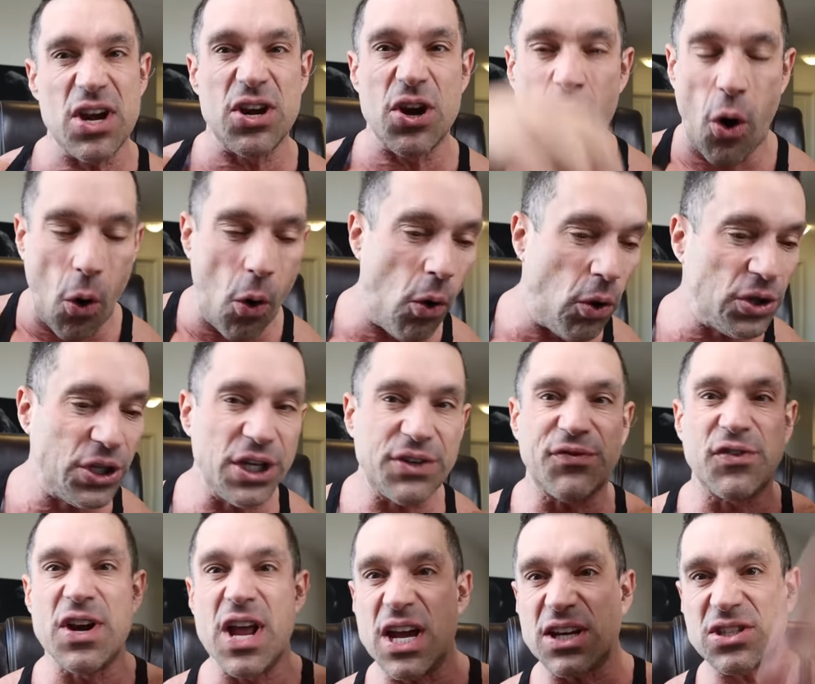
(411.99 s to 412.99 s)
and to hold it
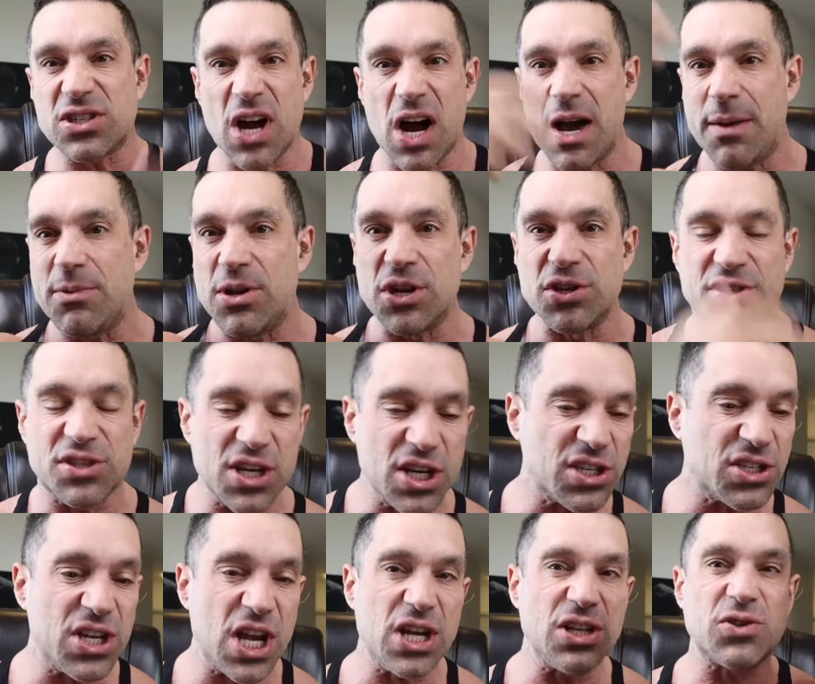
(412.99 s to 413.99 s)
for next time and the
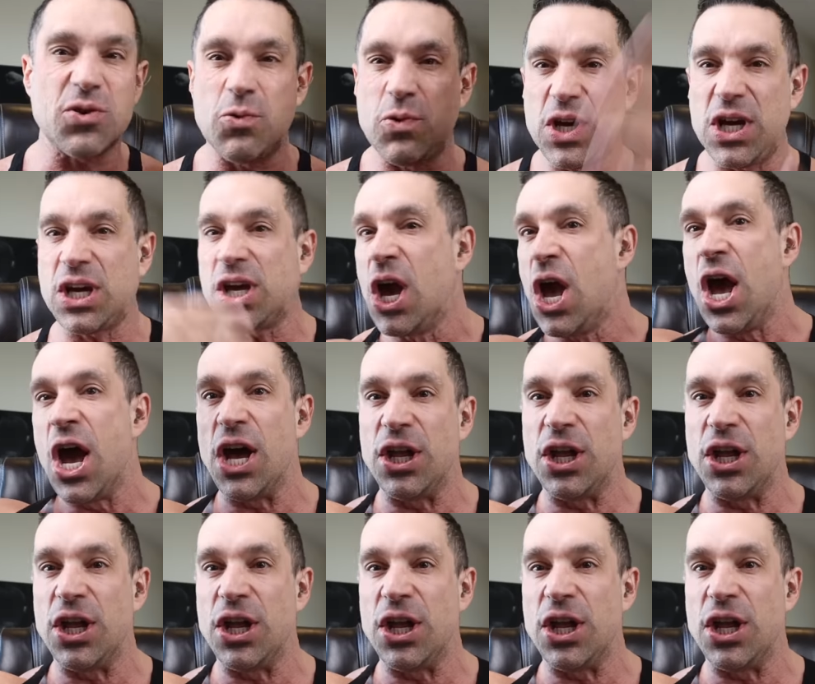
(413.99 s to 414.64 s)
six days a week